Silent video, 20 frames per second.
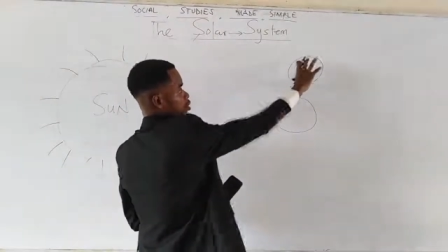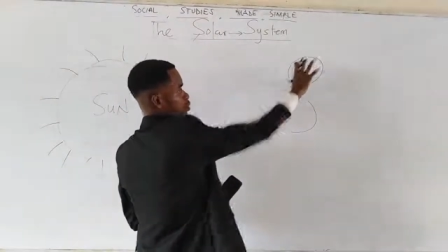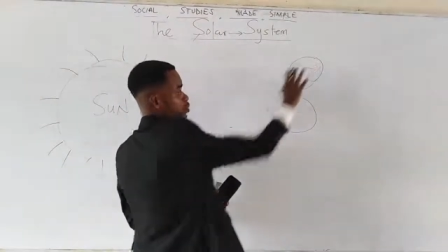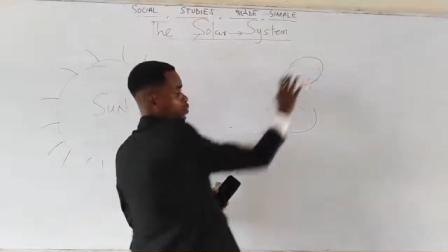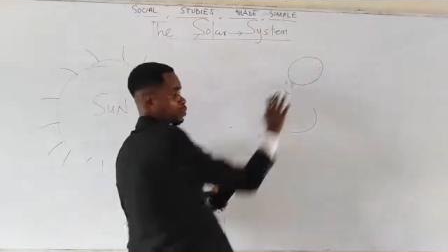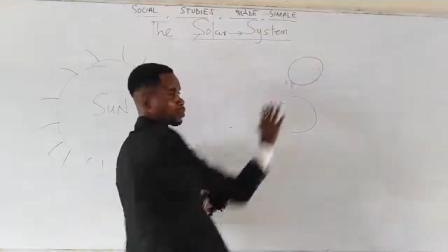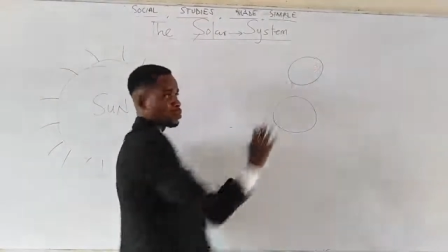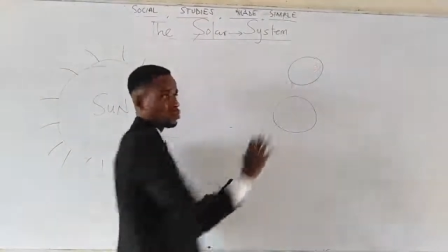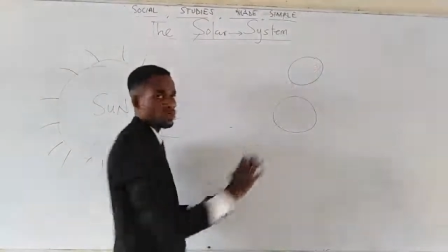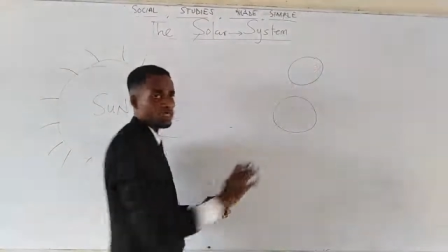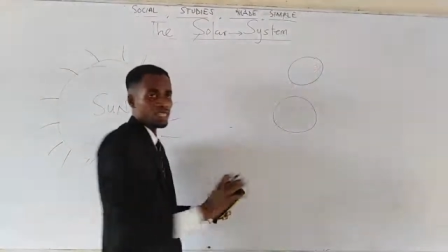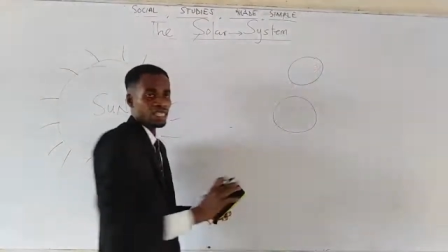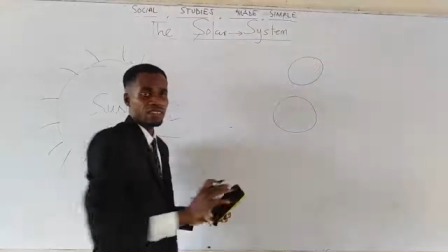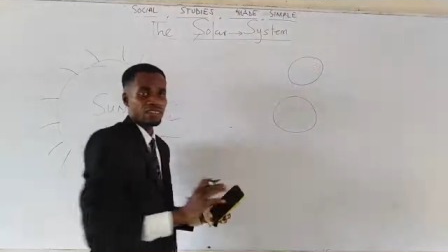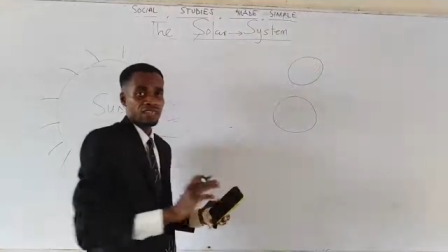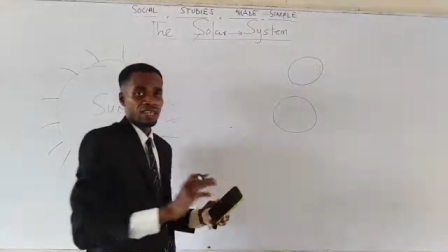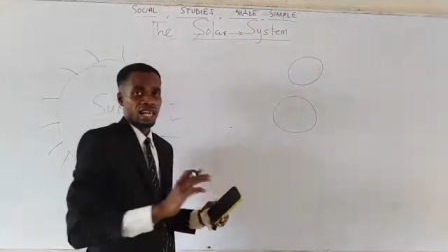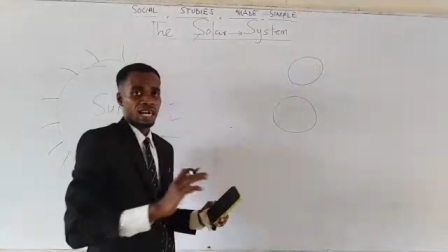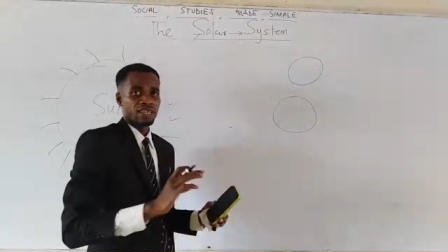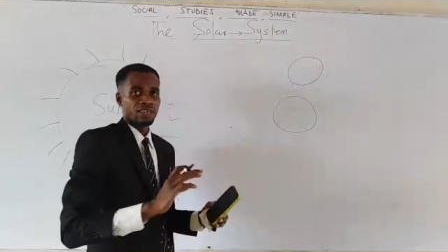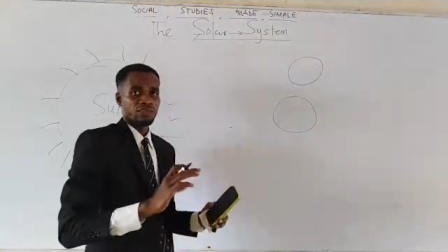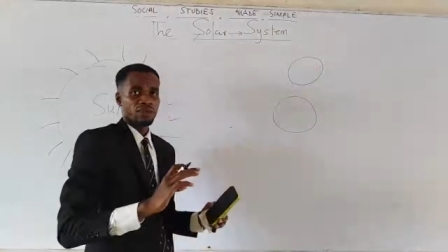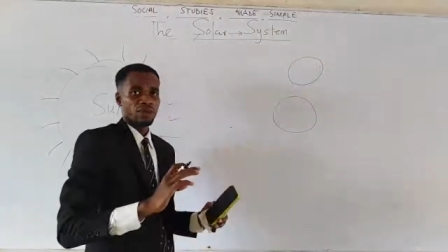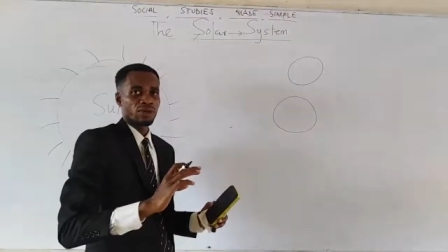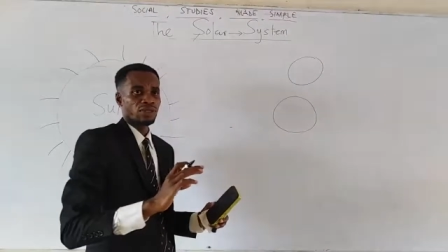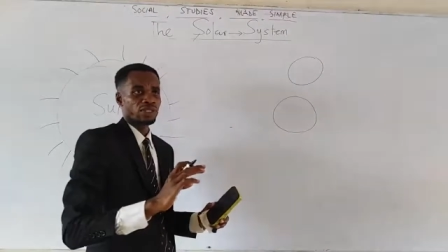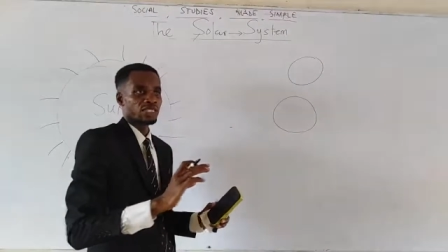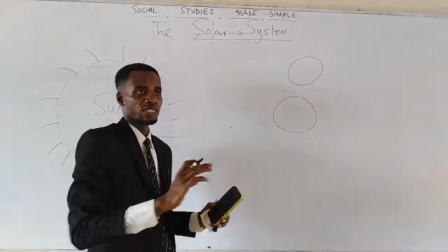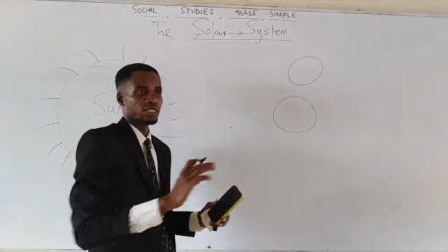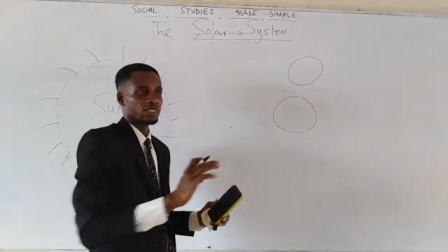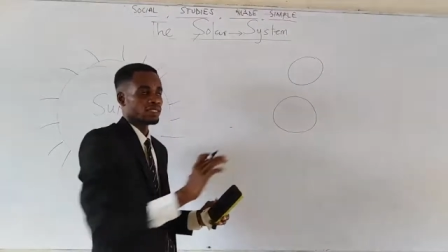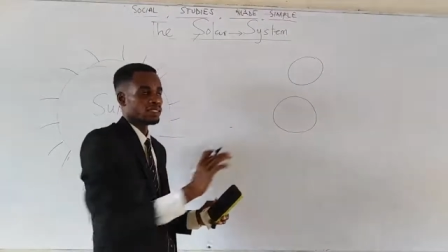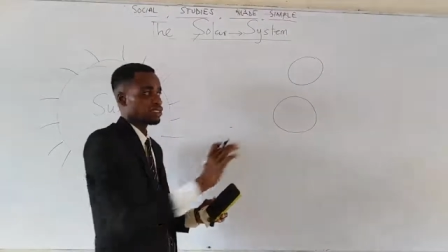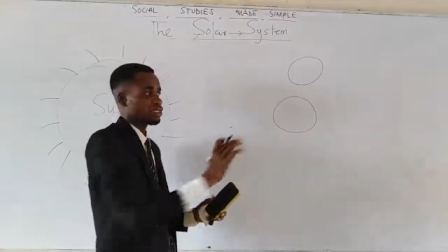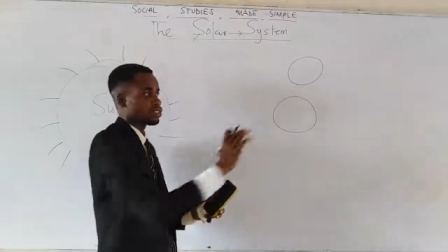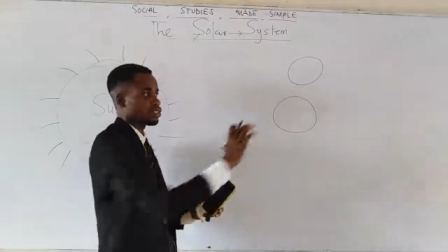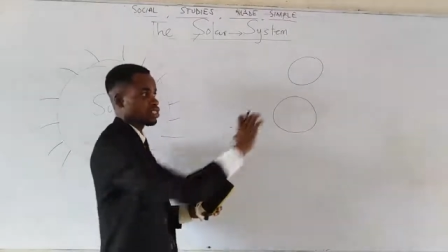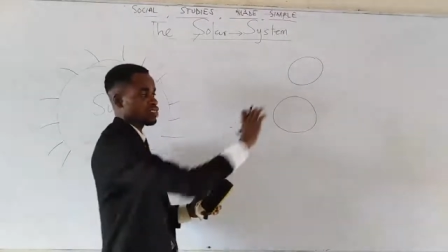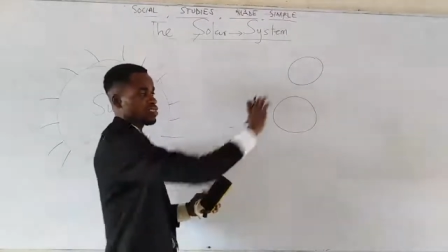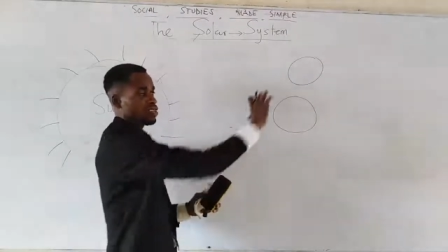throws its light on
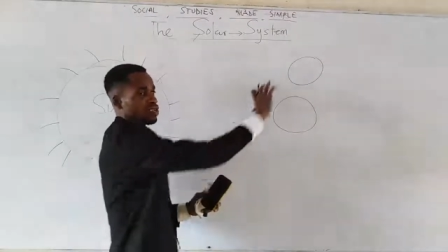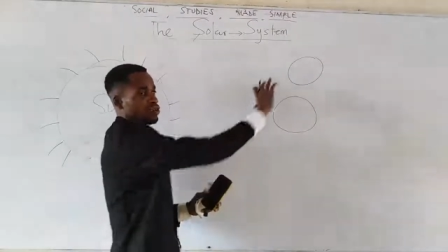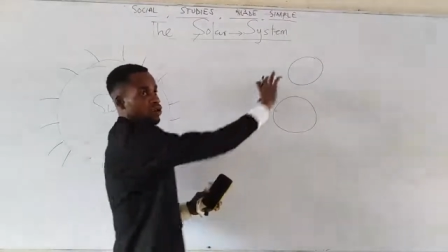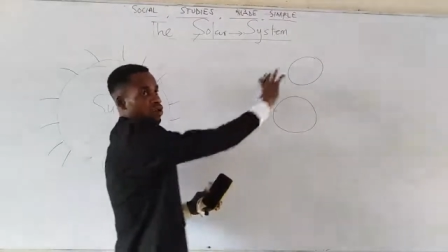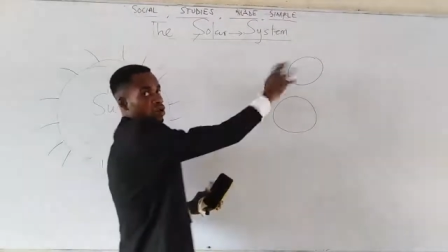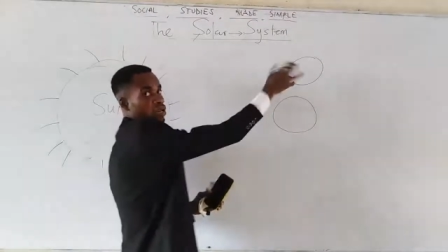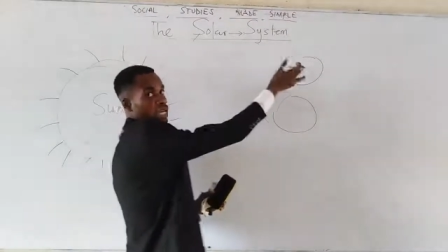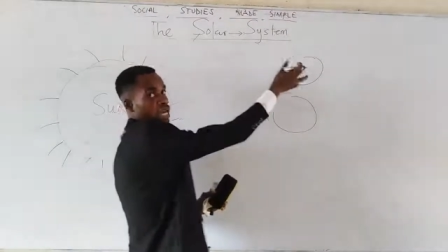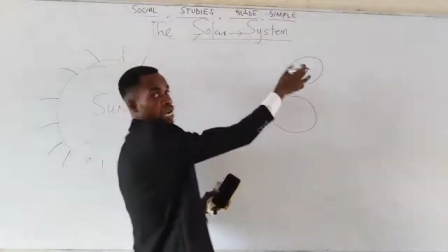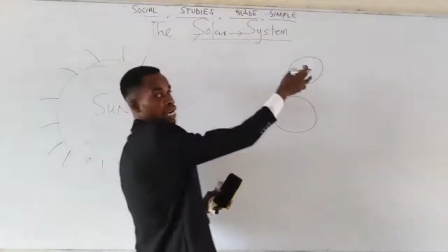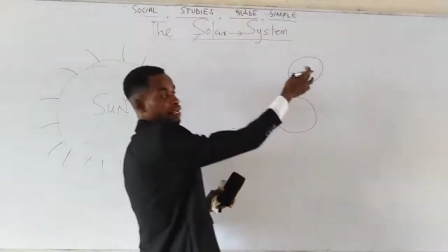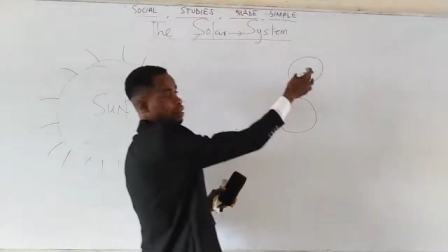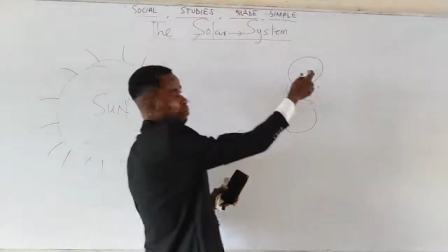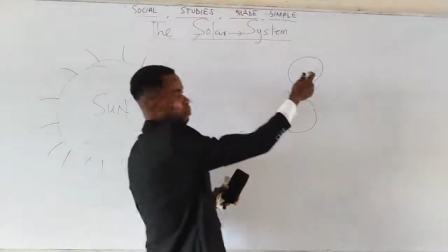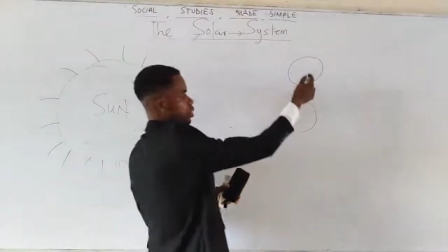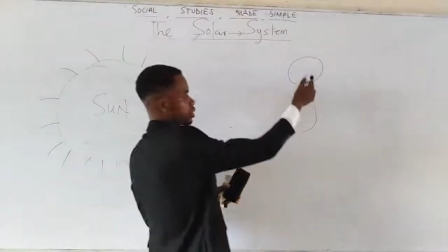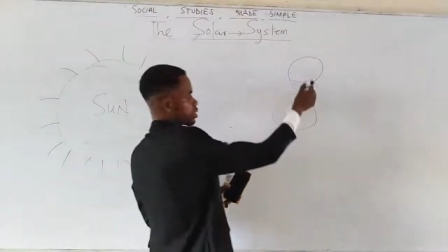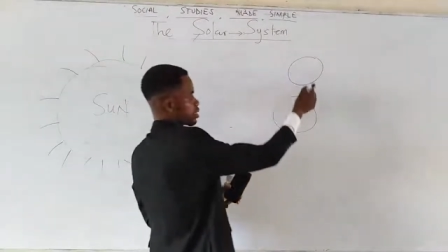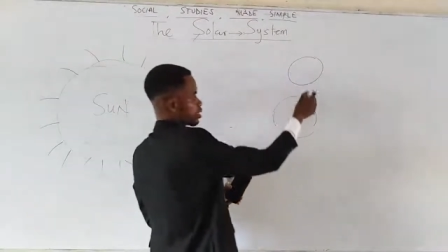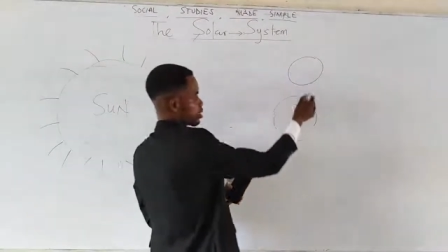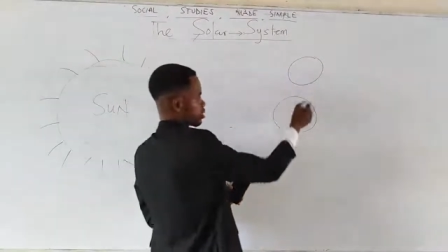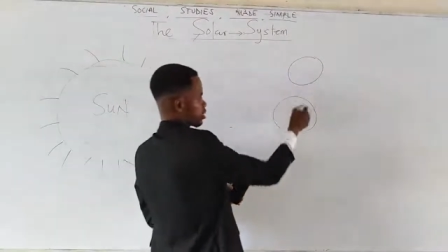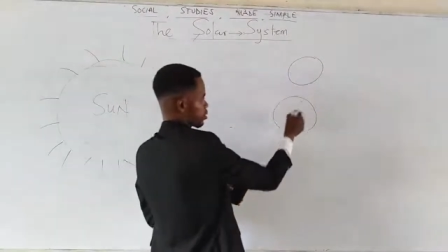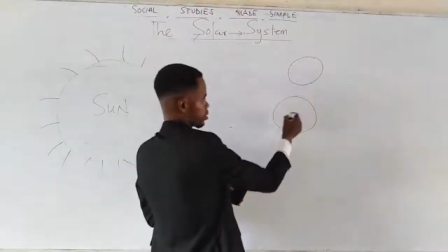it, just a rock-like body.